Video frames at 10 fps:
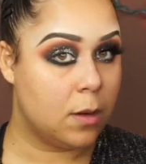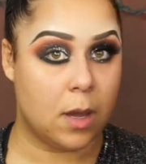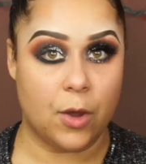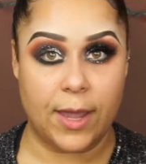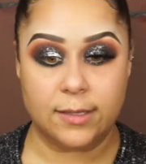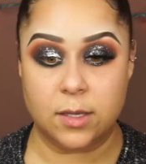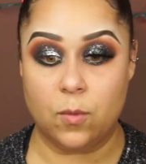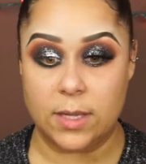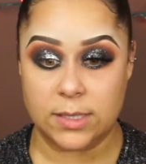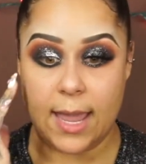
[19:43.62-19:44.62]
Okay, so So
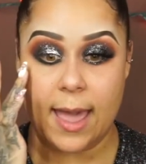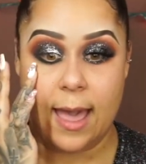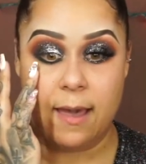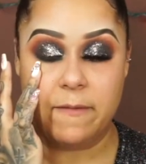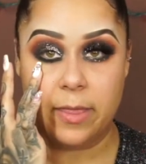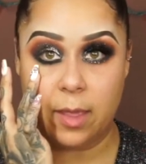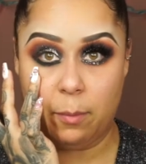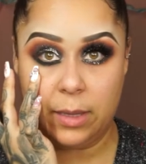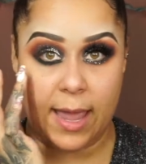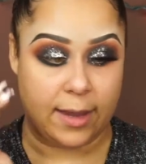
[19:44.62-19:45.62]
once I have
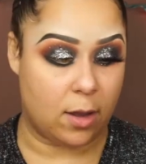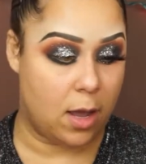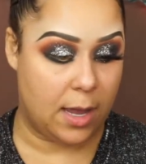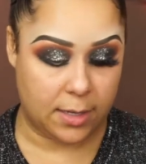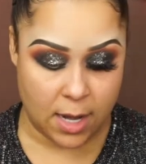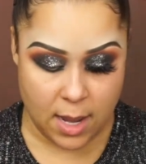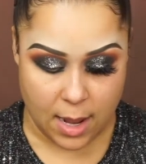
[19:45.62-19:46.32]
the black on,